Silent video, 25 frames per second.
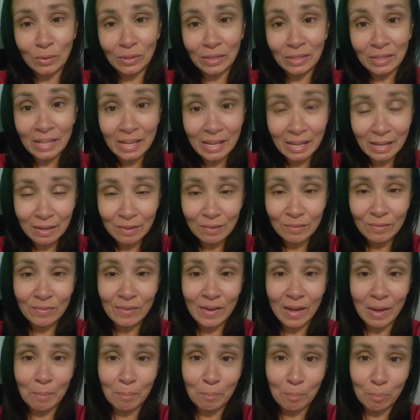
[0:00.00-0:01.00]

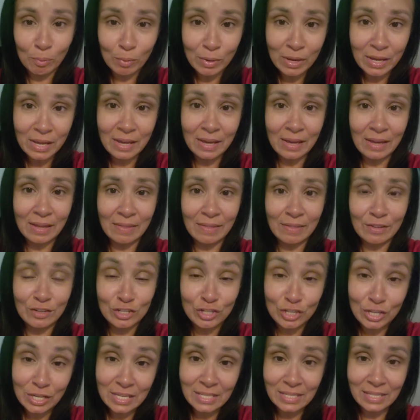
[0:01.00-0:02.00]
live and breathe
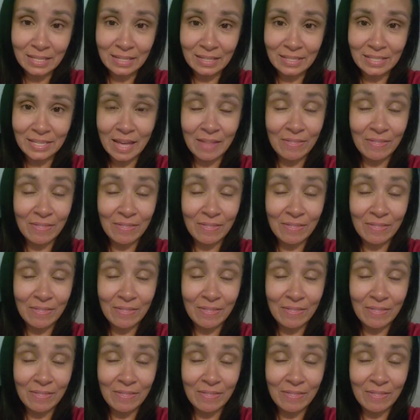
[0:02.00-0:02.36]
Jesus.